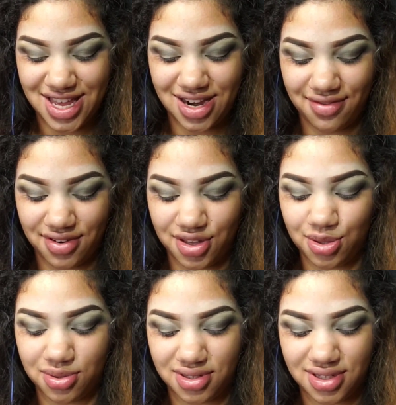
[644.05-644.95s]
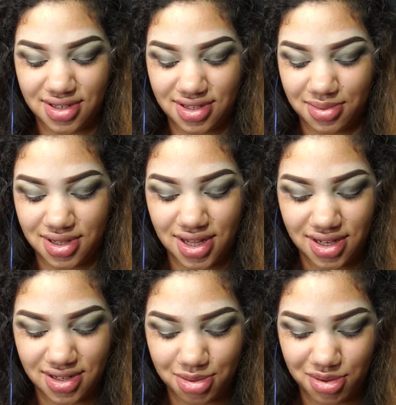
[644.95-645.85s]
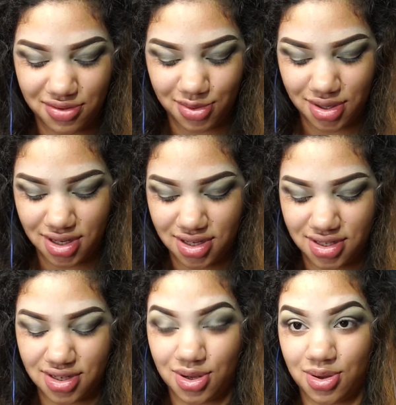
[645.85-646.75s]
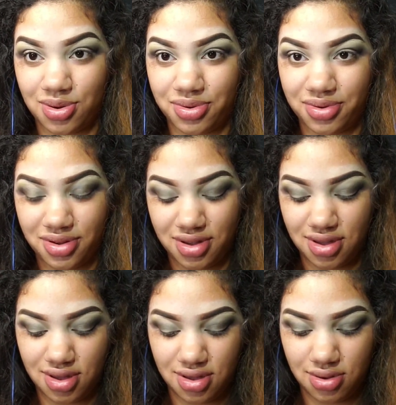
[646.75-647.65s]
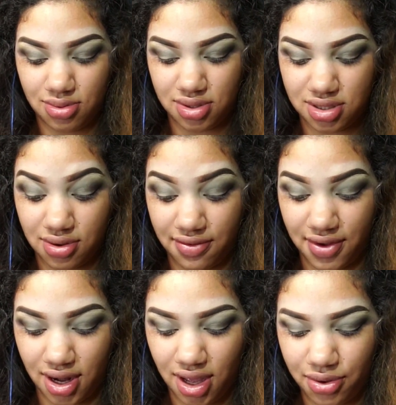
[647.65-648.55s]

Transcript: I never really used something like this before, so I'm just gonna find